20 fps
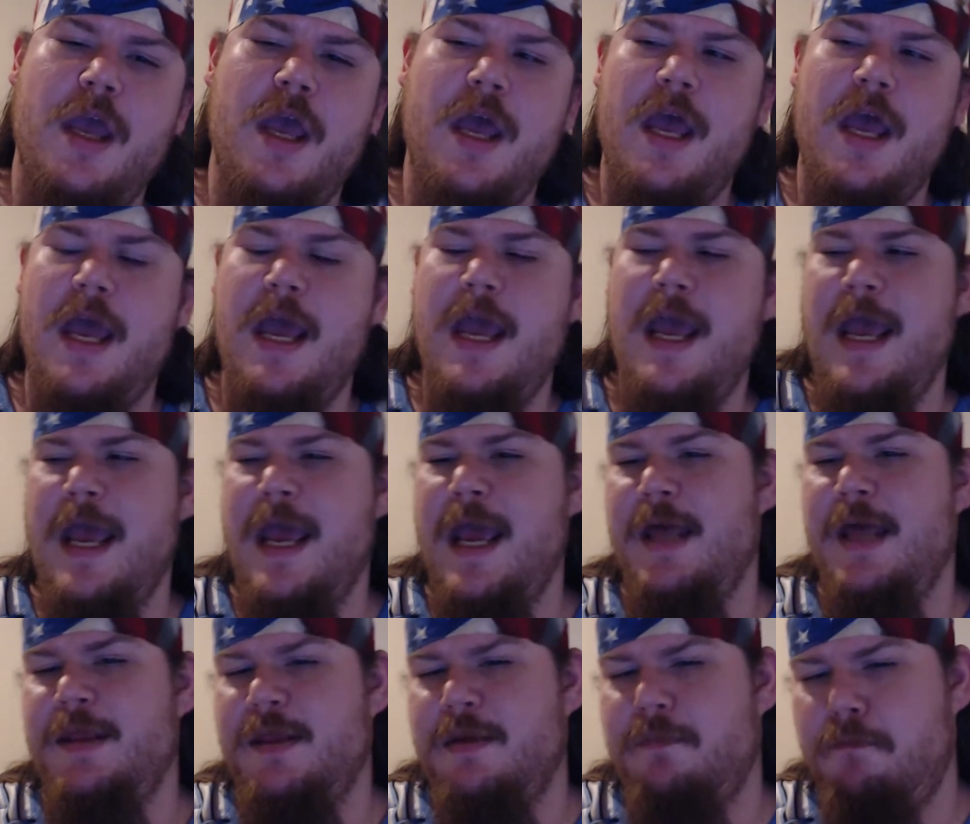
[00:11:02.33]

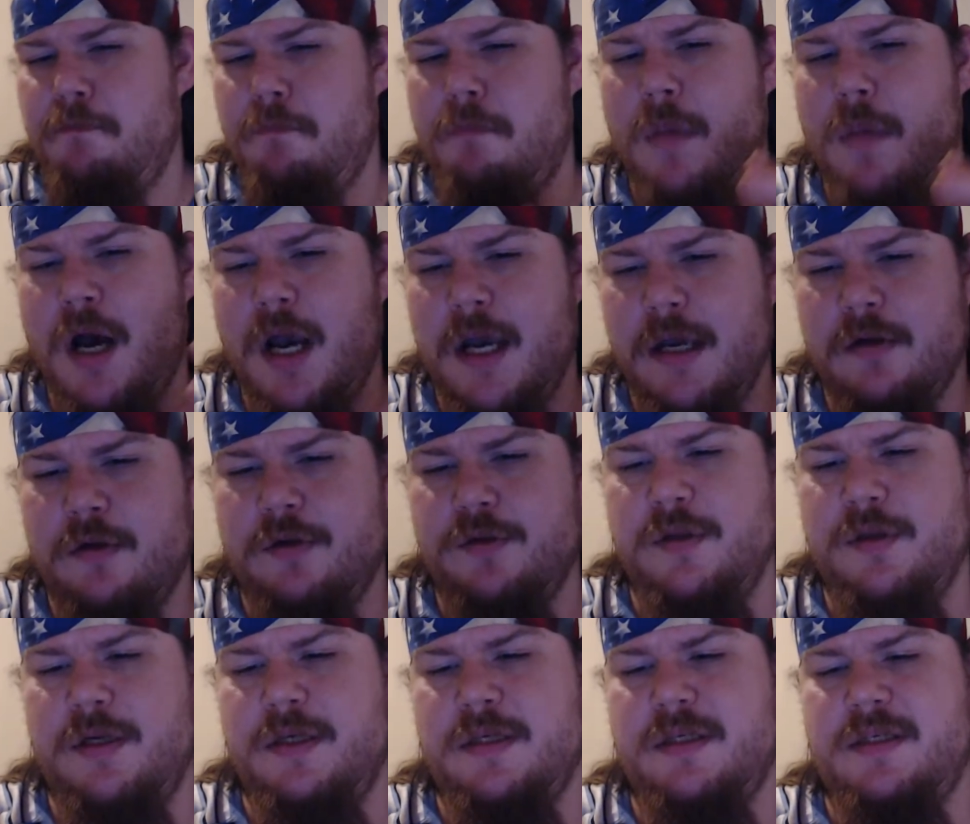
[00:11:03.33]
and the
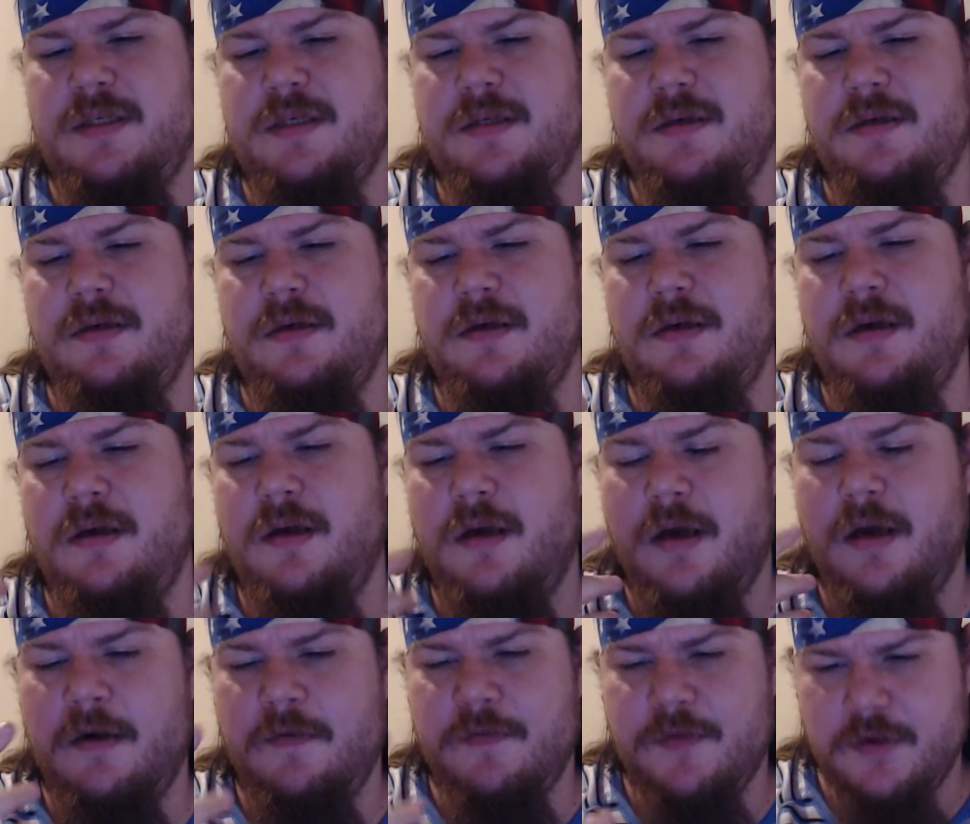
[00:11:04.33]
mildness
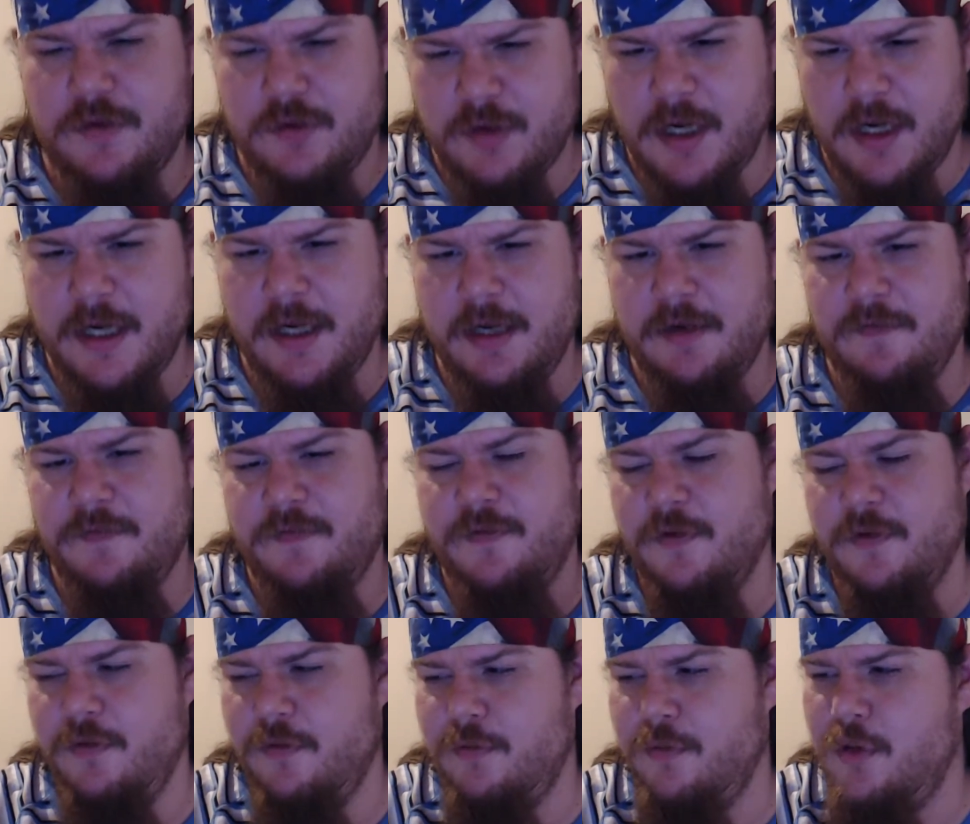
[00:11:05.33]
of the dragon fruit
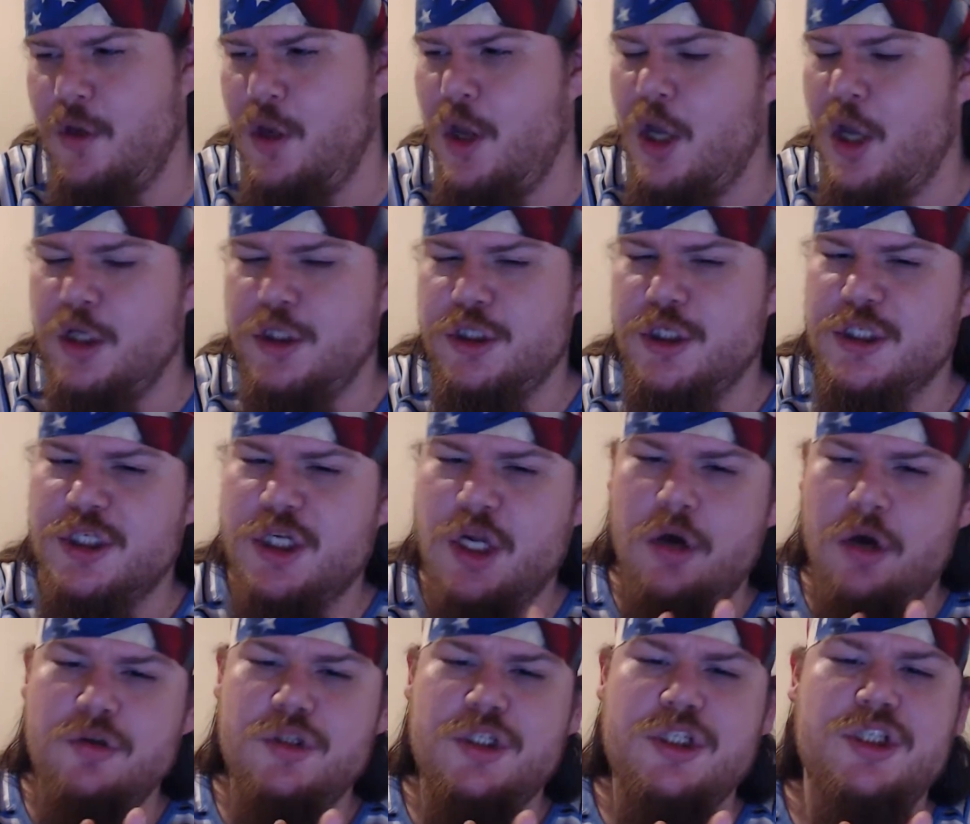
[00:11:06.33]
just
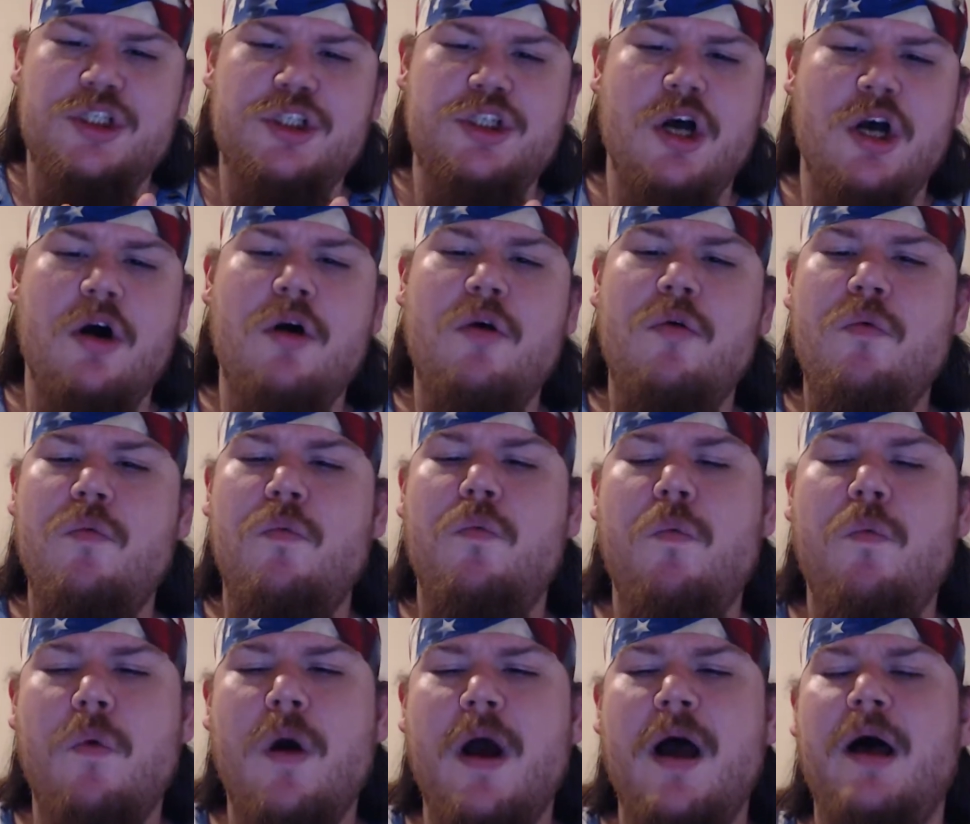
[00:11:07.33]
goes so
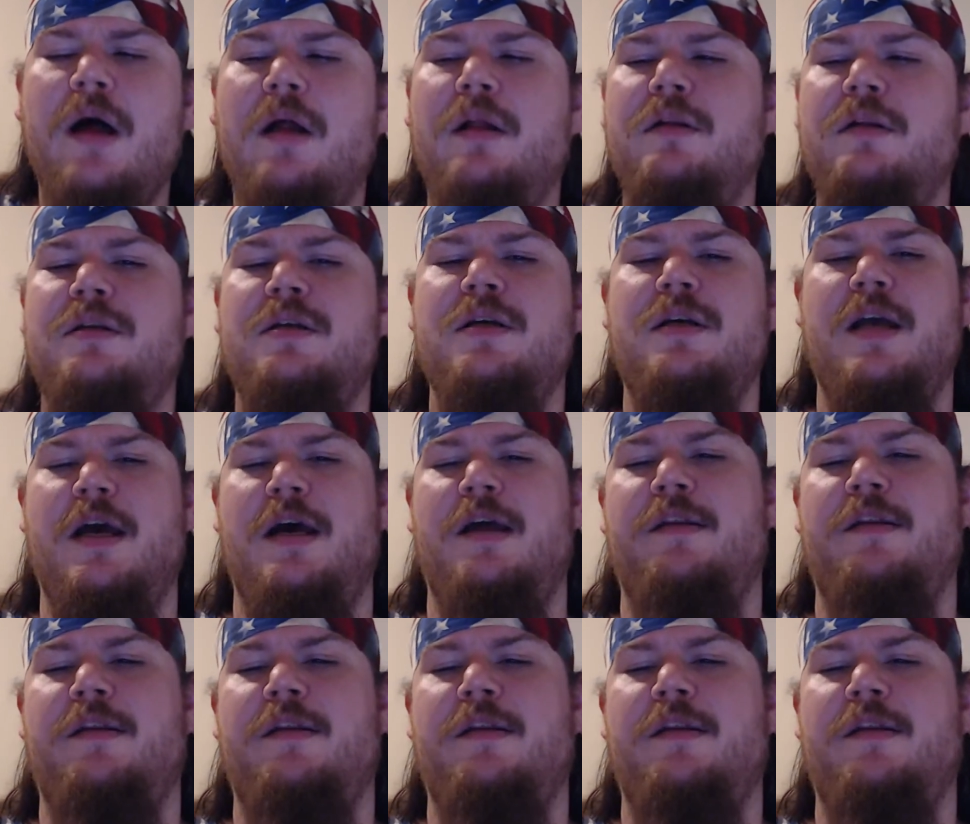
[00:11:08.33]
well together